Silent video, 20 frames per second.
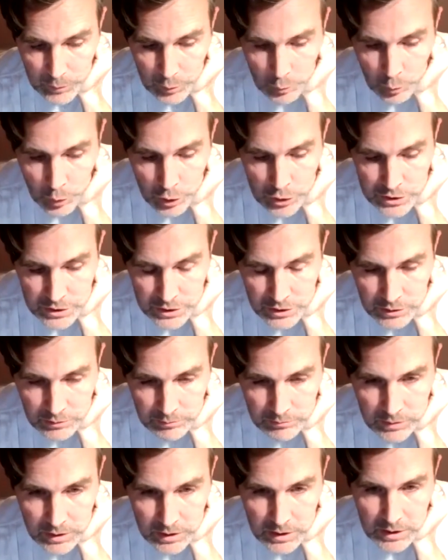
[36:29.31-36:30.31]
wash
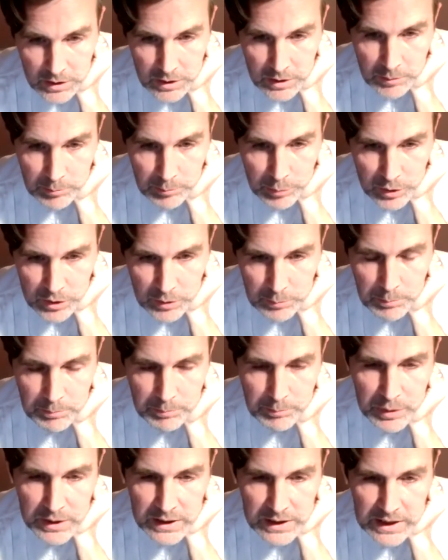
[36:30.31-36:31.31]
them, but the
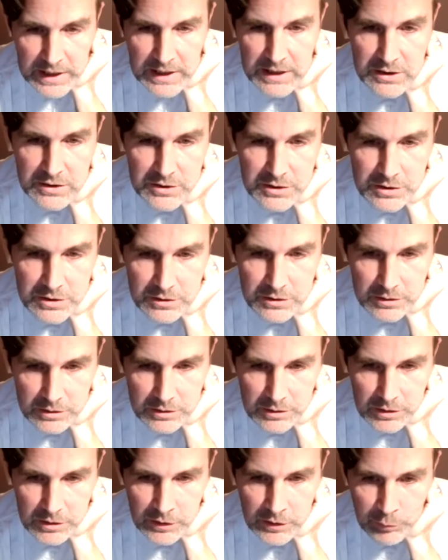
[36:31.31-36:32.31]
pH
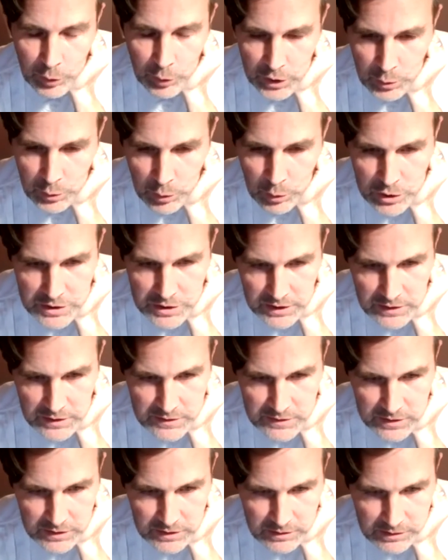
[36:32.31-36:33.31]
of what you wash
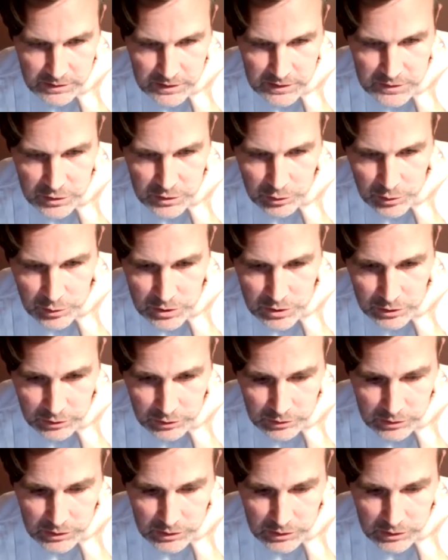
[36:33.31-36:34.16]
things in is crucial.